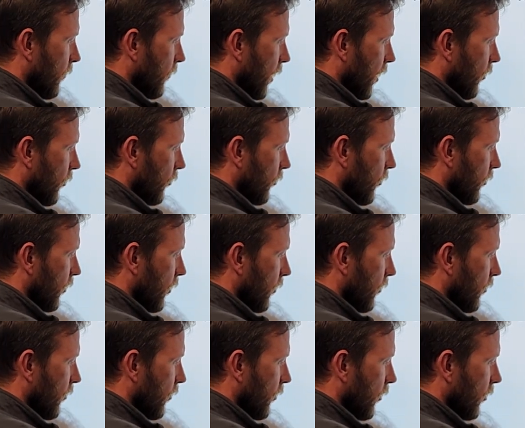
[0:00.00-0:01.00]
I was
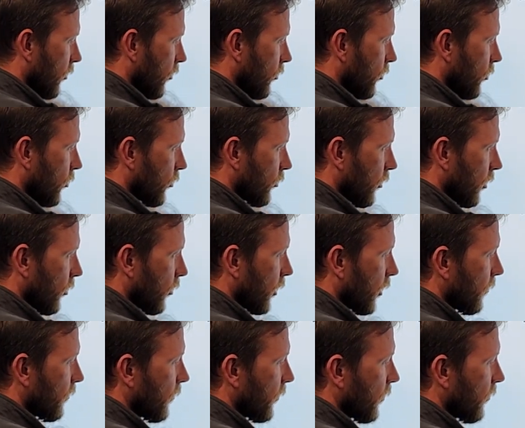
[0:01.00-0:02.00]
a little too slow there,
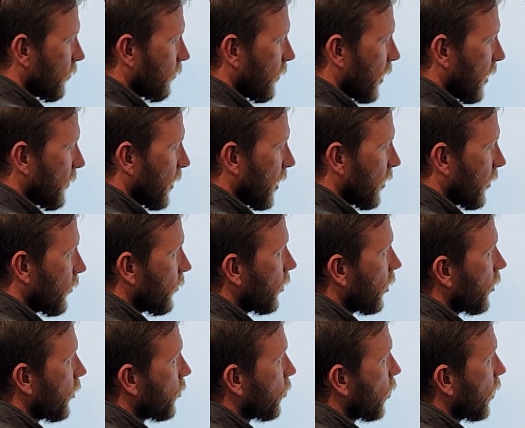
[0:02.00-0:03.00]
my bad.
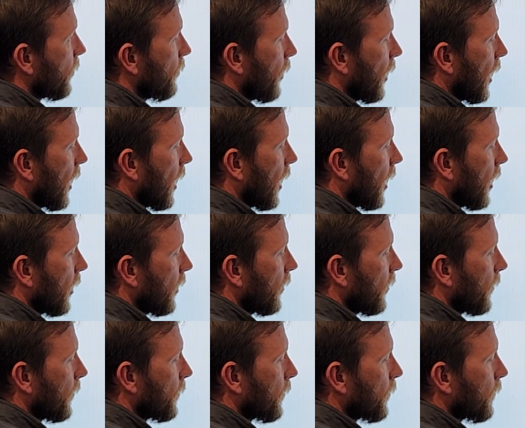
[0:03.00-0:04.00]
320 pi
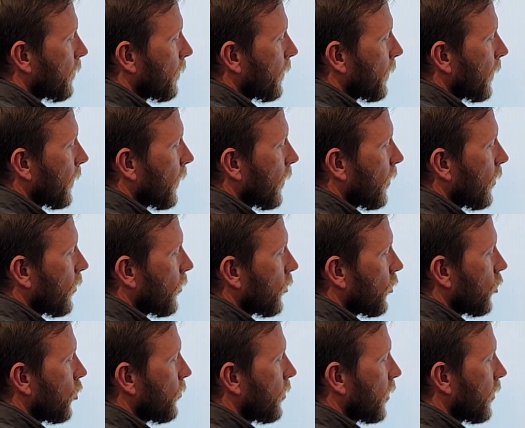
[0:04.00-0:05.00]

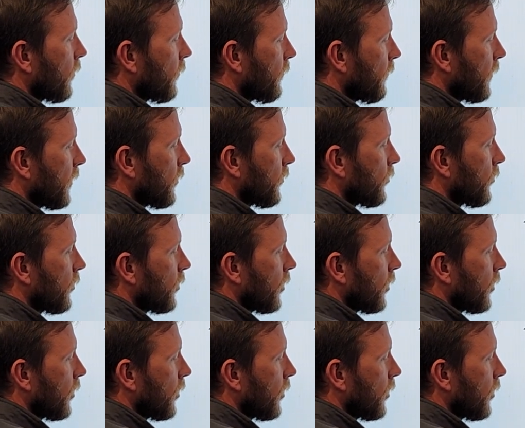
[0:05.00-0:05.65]
cubic feet.